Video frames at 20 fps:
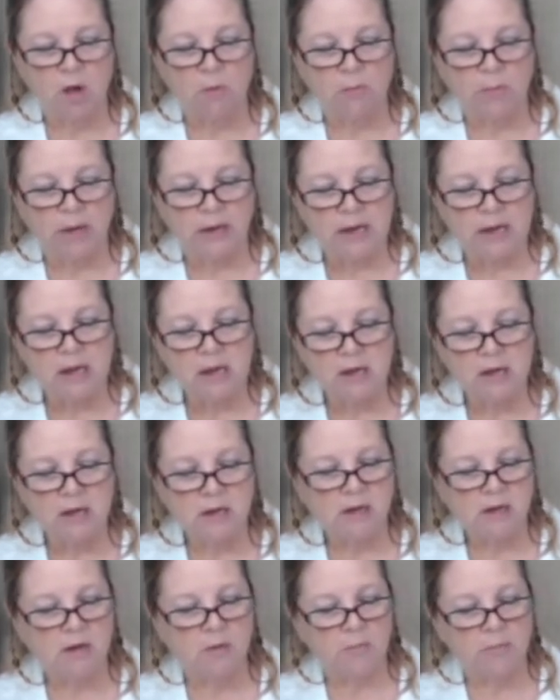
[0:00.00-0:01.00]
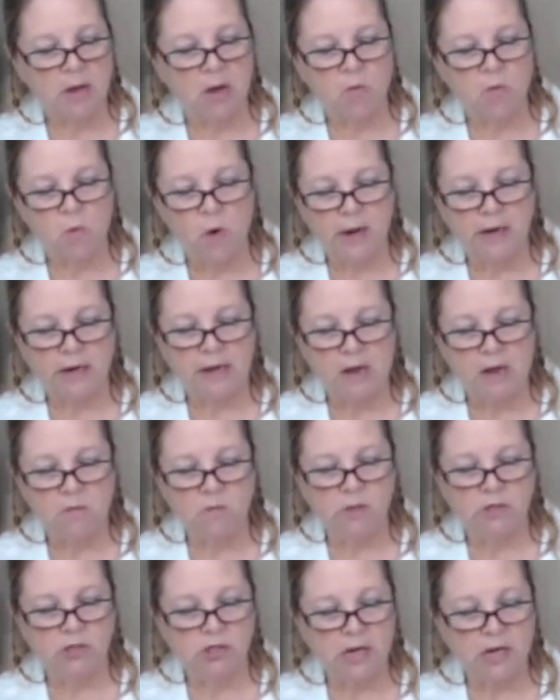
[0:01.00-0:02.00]
But when he
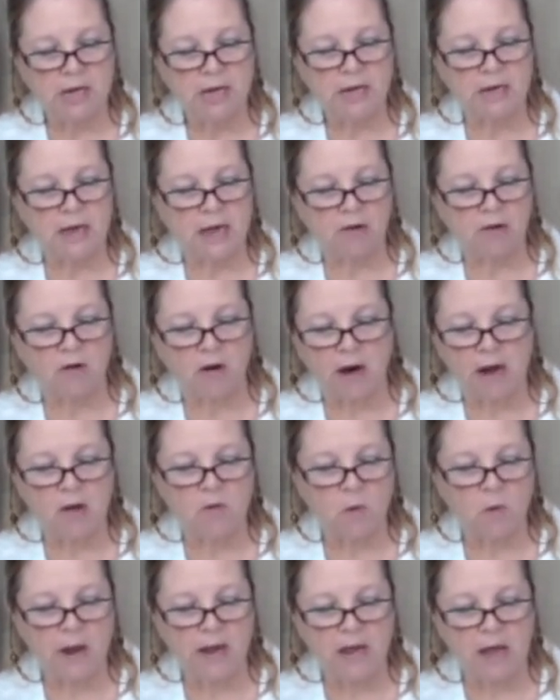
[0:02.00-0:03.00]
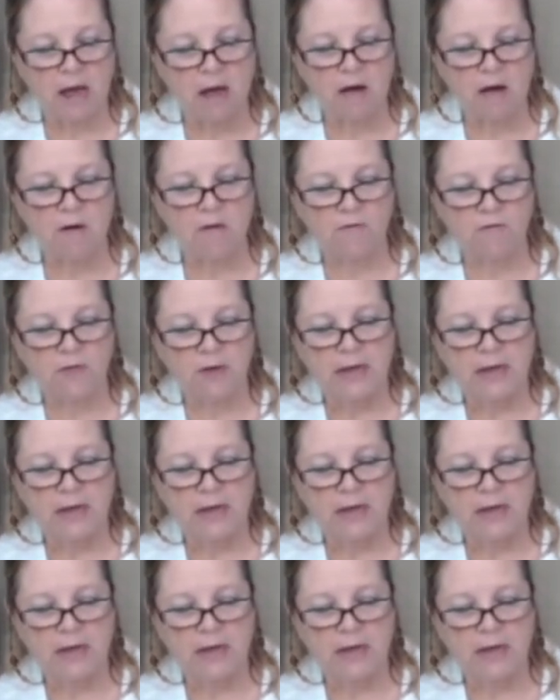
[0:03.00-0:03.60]
was yet a great way off,